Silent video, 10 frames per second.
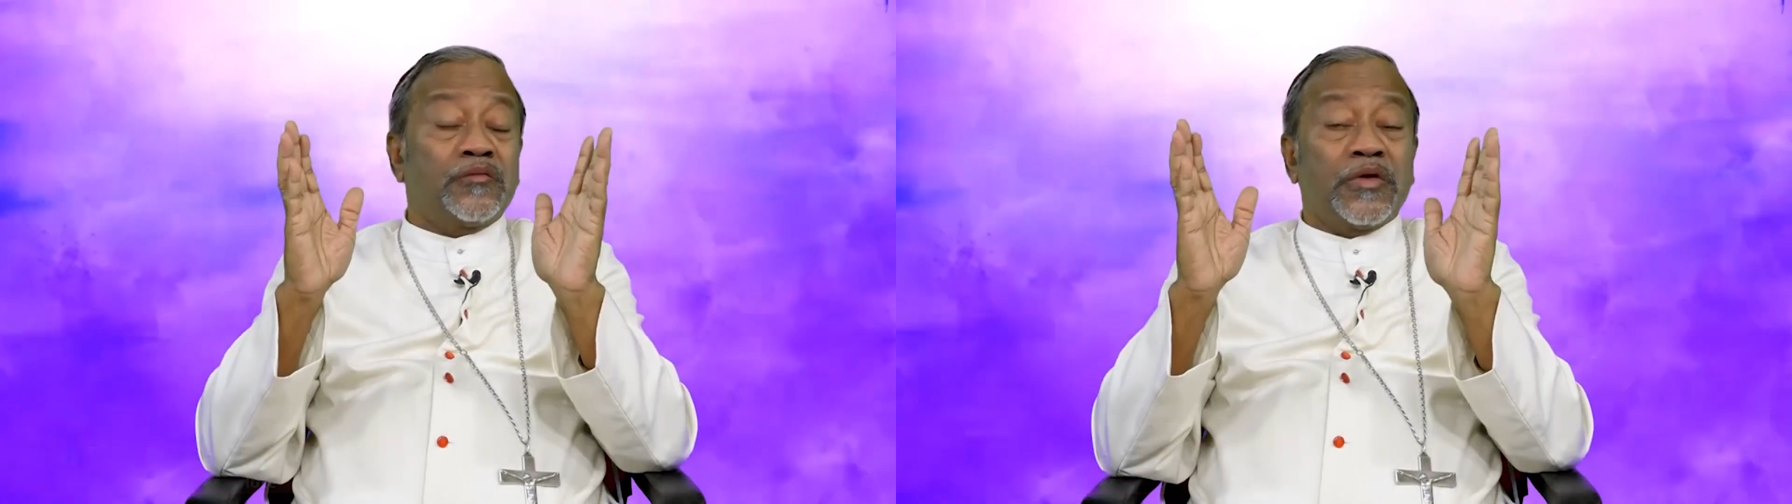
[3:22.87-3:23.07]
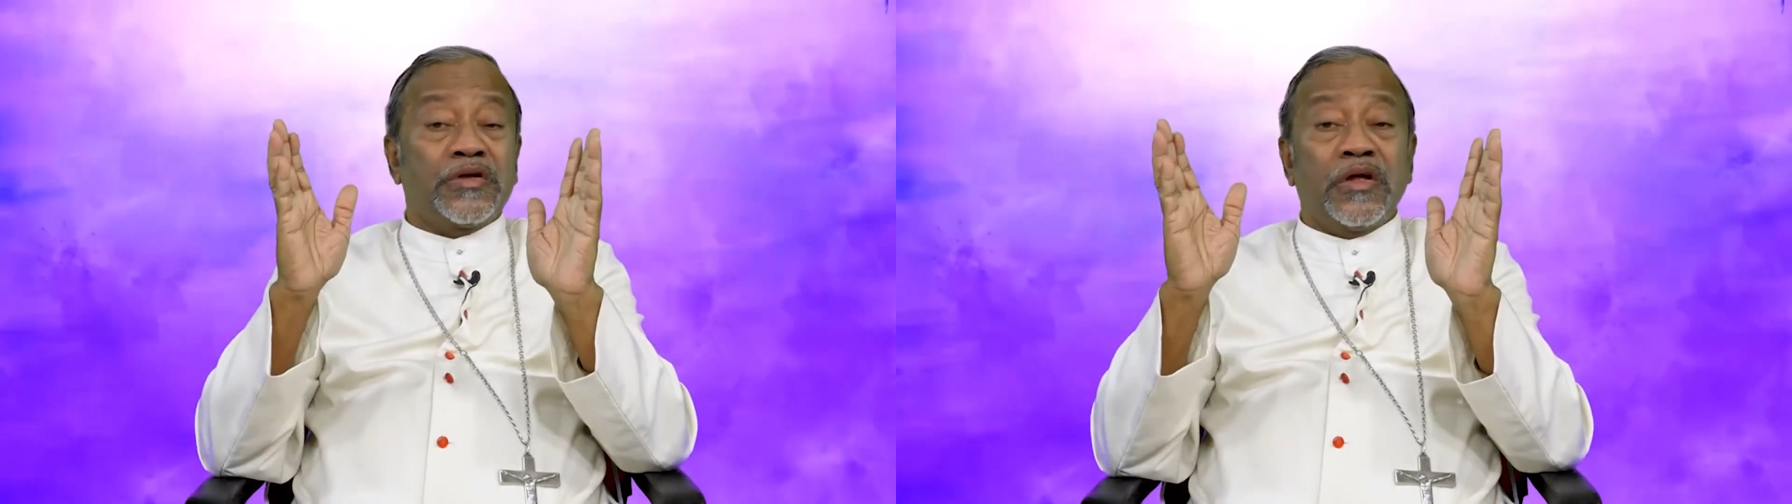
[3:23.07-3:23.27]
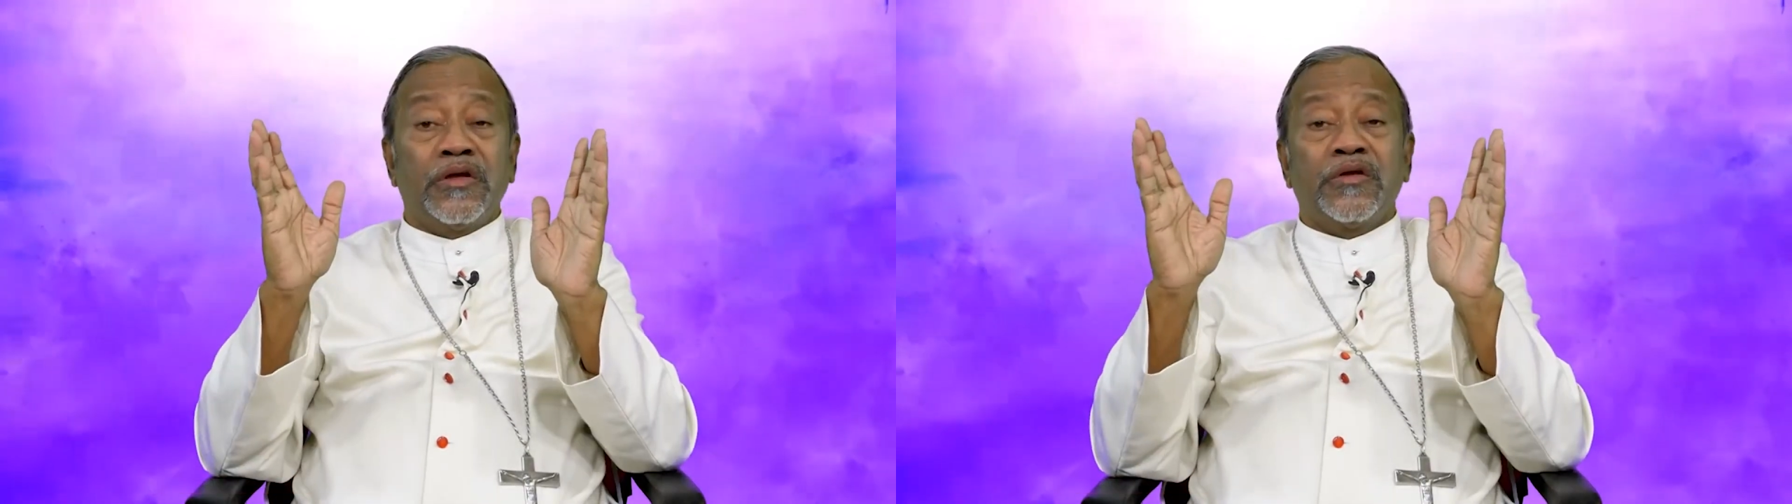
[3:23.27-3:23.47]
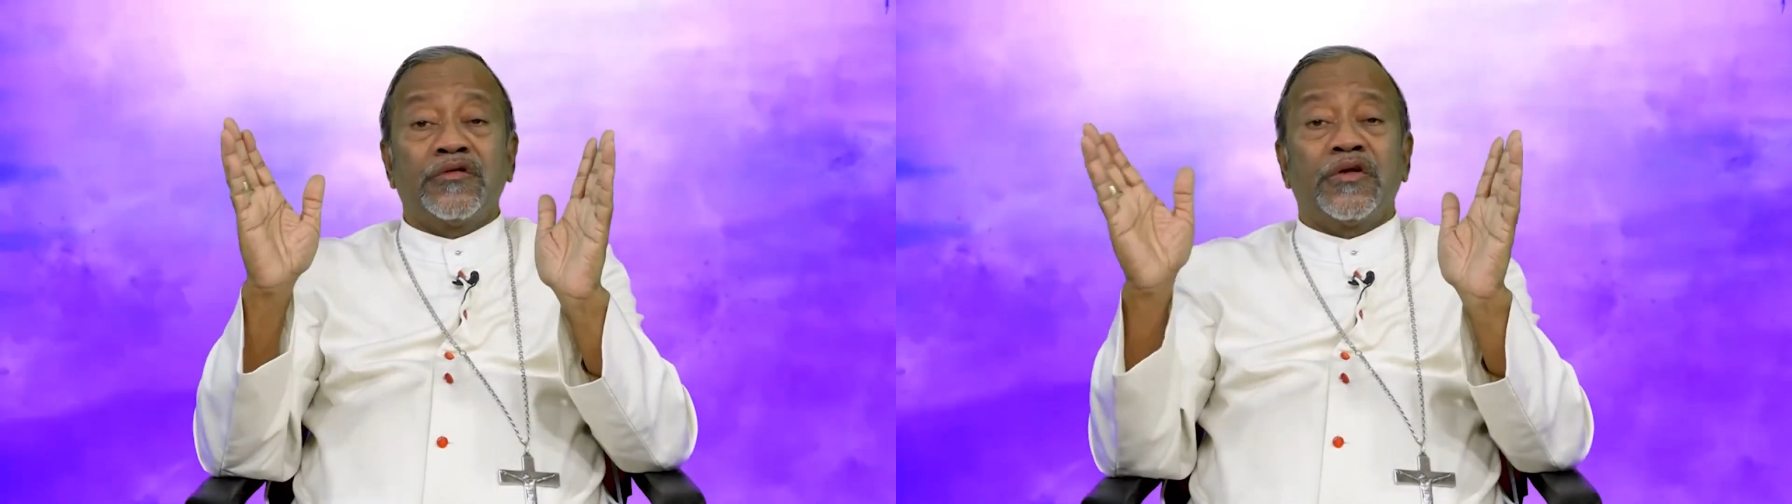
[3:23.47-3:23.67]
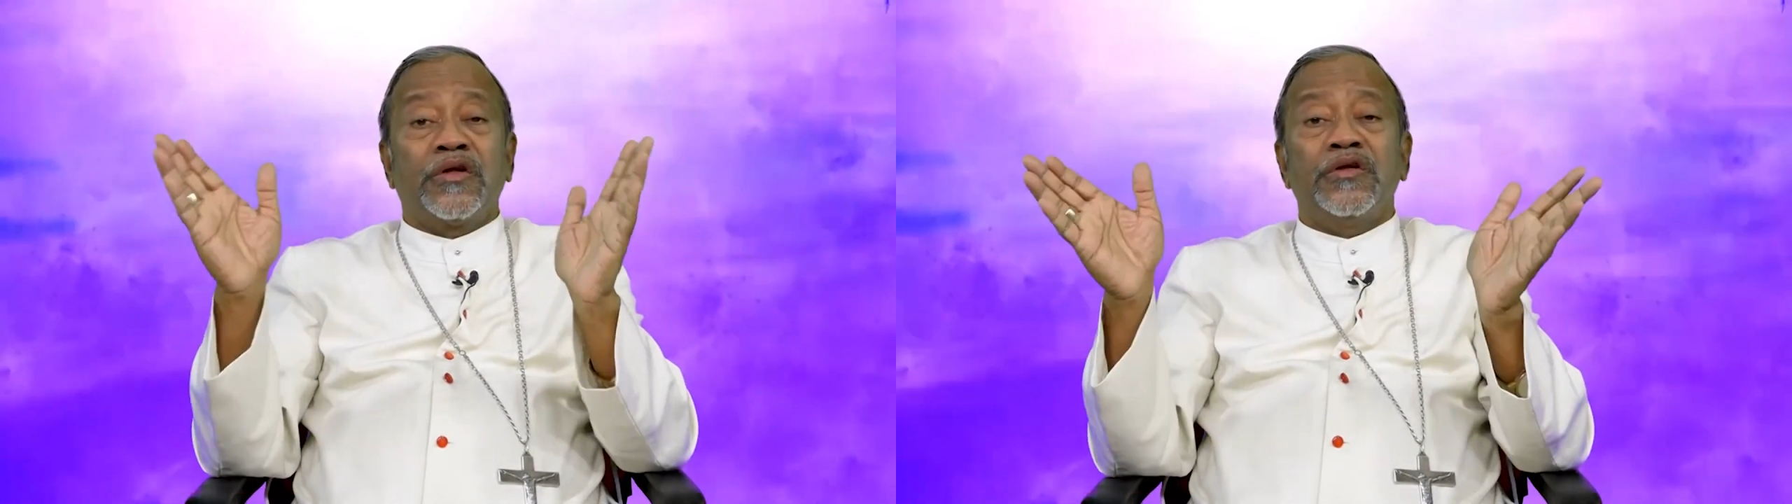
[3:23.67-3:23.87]
especially in the
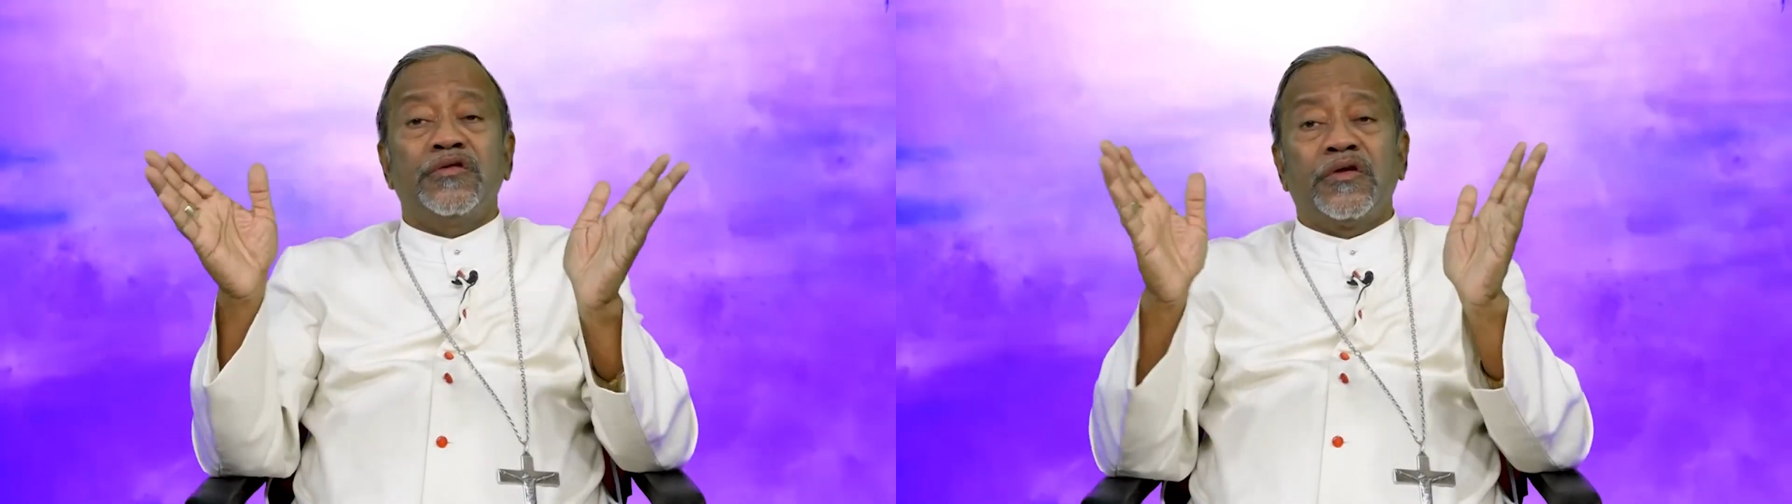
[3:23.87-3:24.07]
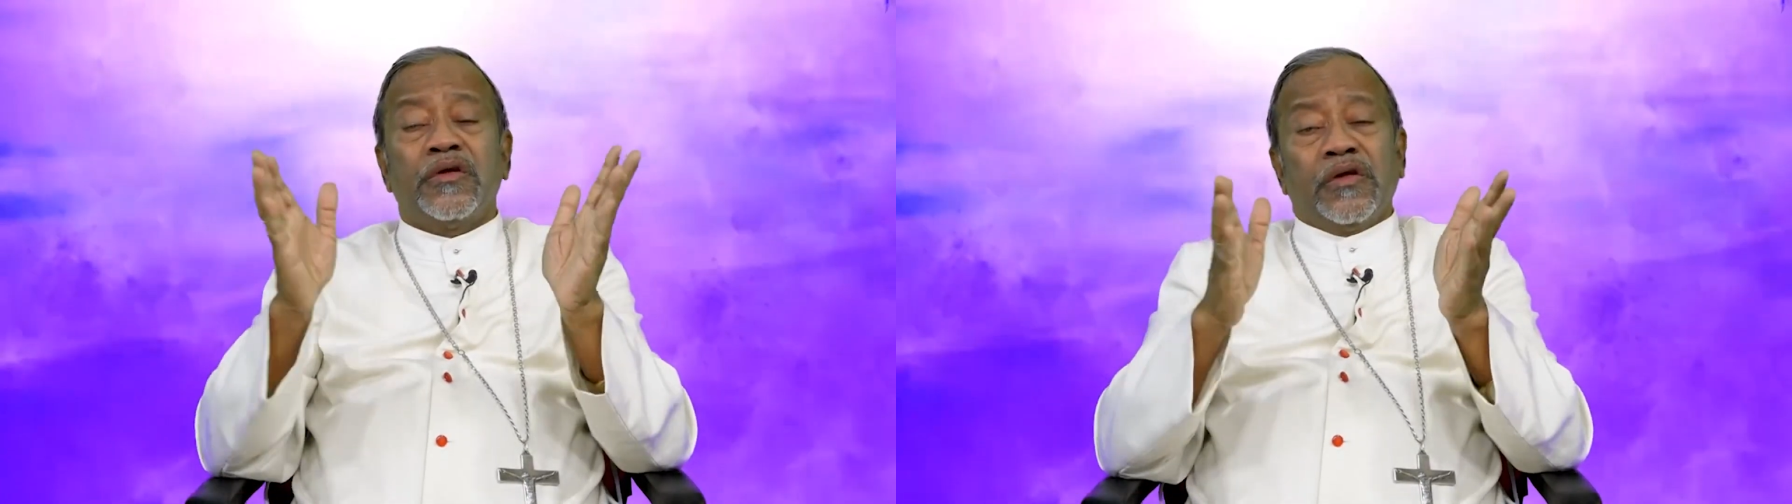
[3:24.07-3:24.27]
cities,